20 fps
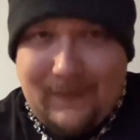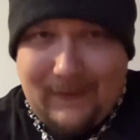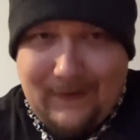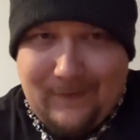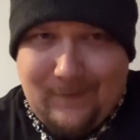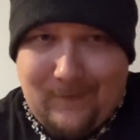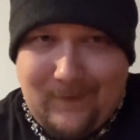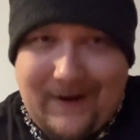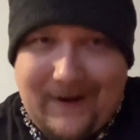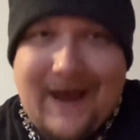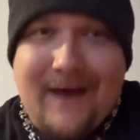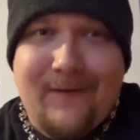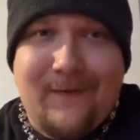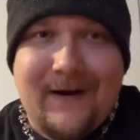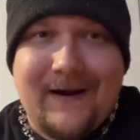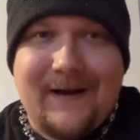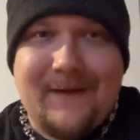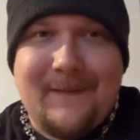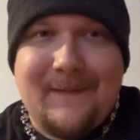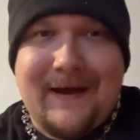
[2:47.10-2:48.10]
What I
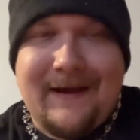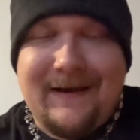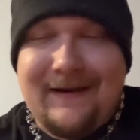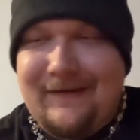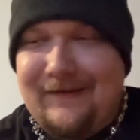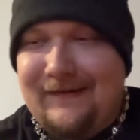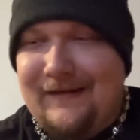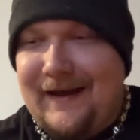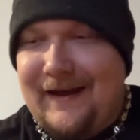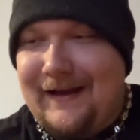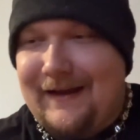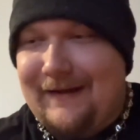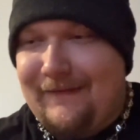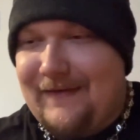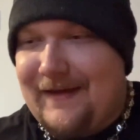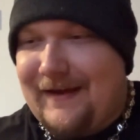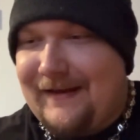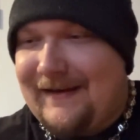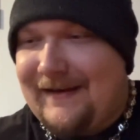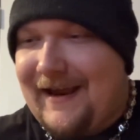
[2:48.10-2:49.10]
recommend is, like, if
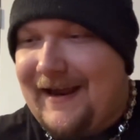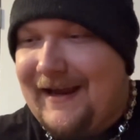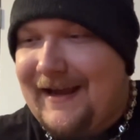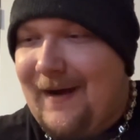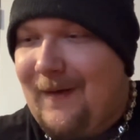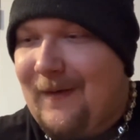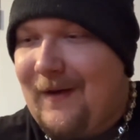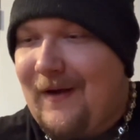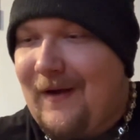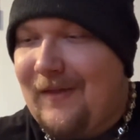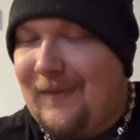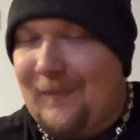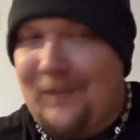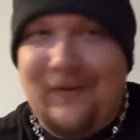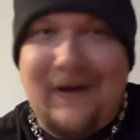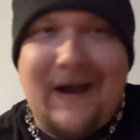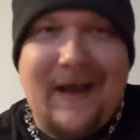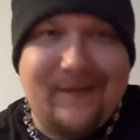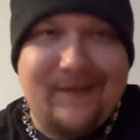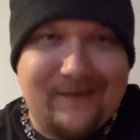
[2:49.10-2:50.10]
they take out all the
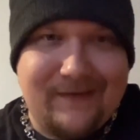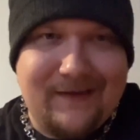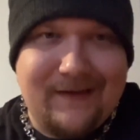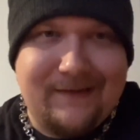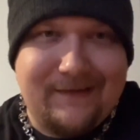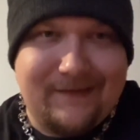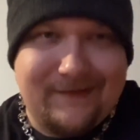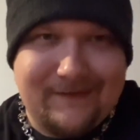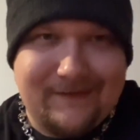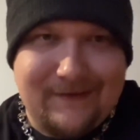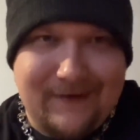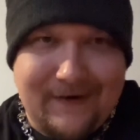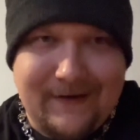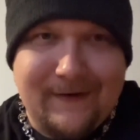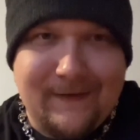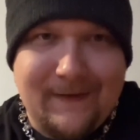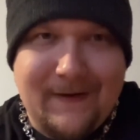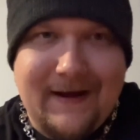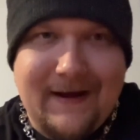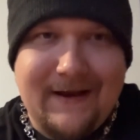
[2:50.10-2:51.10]
processed
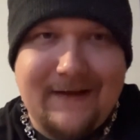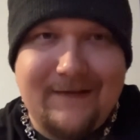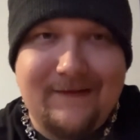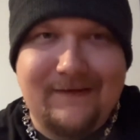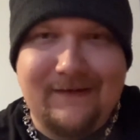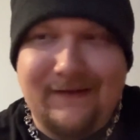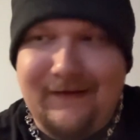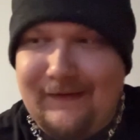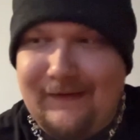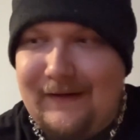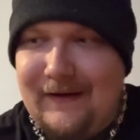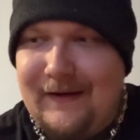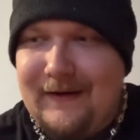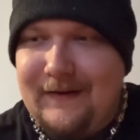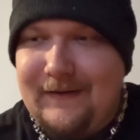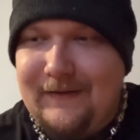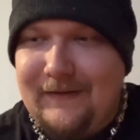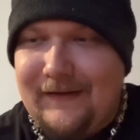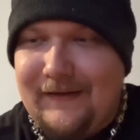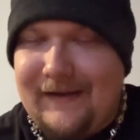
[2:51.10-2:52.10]
ingredients,
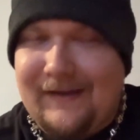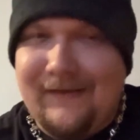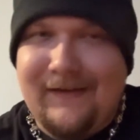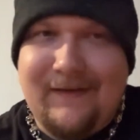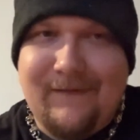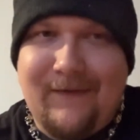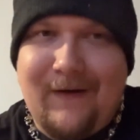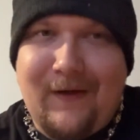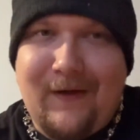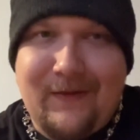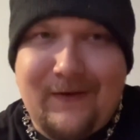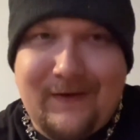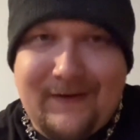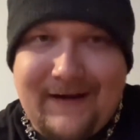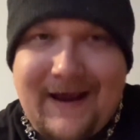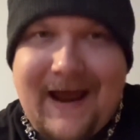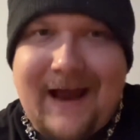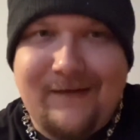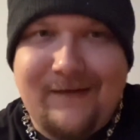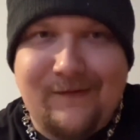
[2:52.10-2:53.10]
like leave all the
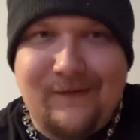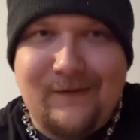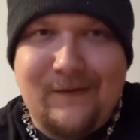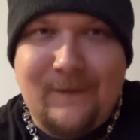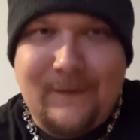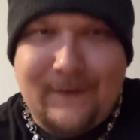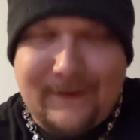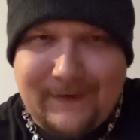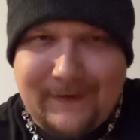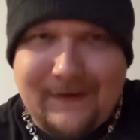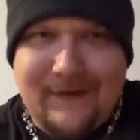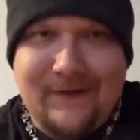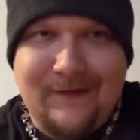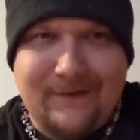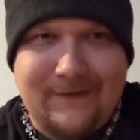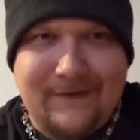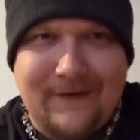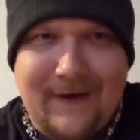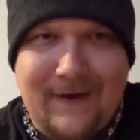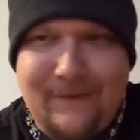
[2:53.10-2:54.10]
natural and good
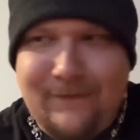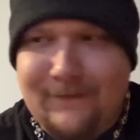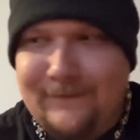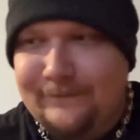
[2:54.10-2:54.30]
stuff,